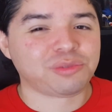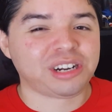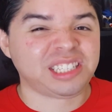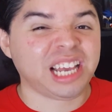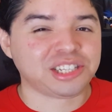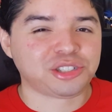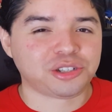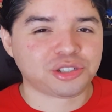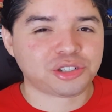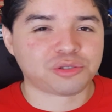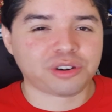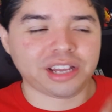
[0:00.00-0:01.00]
want to test your
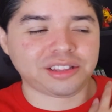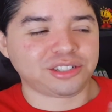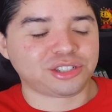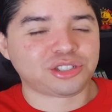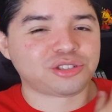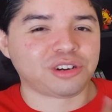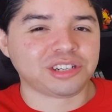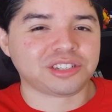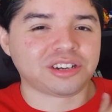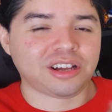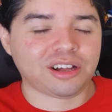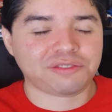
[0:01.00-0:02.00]
strength. He just shrugs
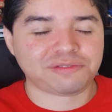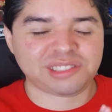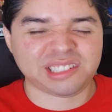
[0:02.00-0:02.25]
it off,